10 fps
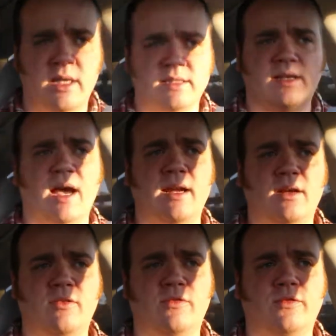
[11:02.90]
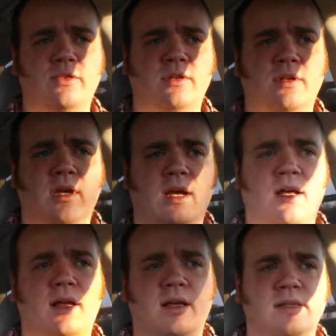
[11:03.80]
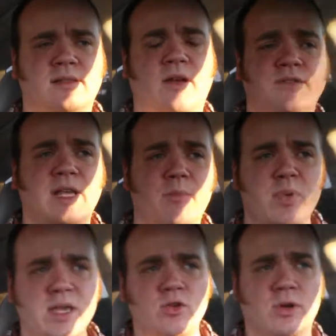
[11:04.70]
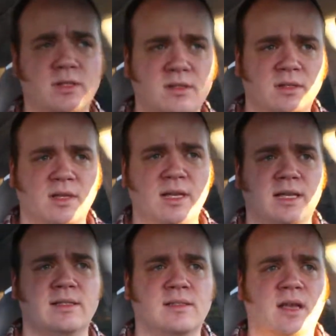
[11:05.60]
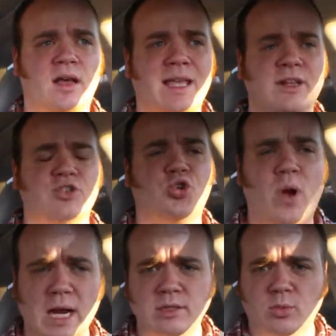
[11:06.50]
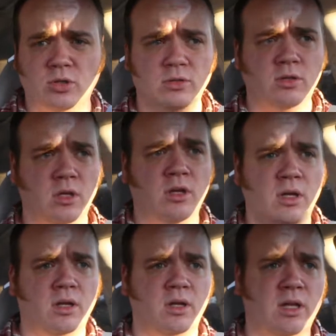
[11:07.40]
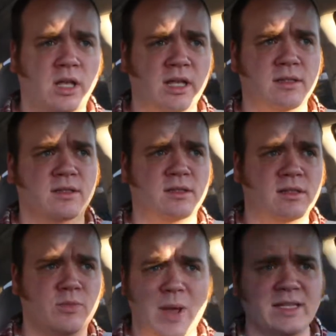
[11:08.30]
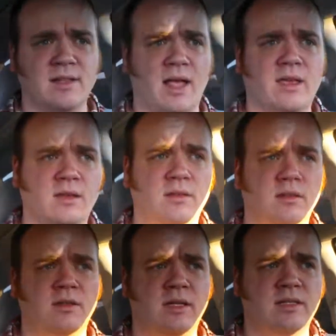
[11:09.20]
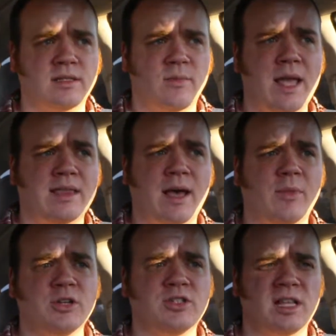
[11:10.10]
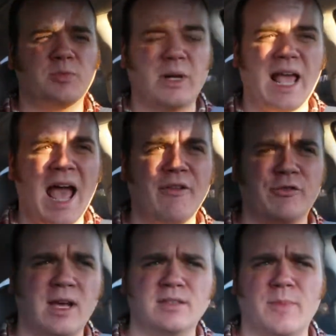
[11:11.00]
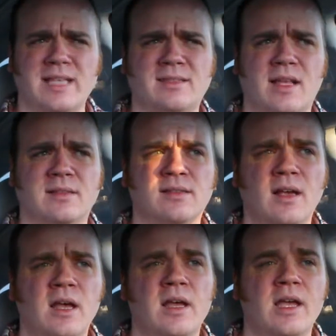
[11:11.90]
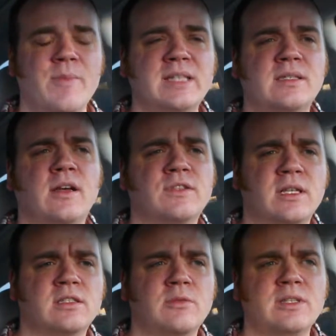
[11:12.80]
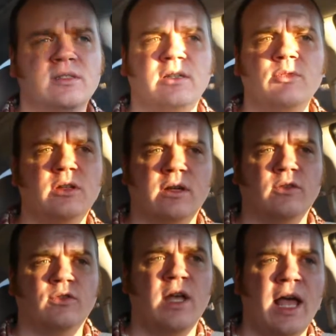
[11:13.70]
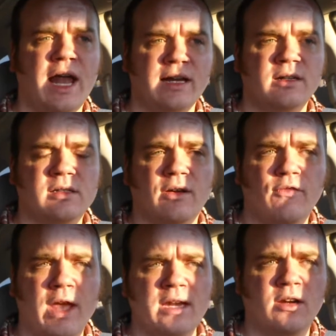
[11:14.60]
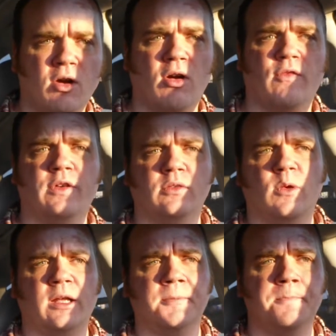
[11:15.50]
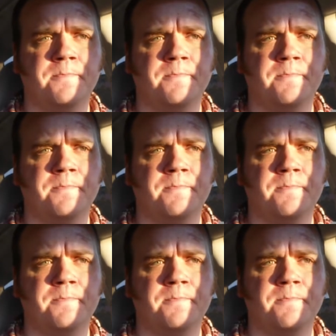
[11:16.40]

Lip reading: He's kind of, his stuff's ambiguous. It's intractable. It's maze-like. It doesn't make that much sense, but it half does make sense. It makes enough sense to be stimulative, and it is conveyed in a heartfelt way.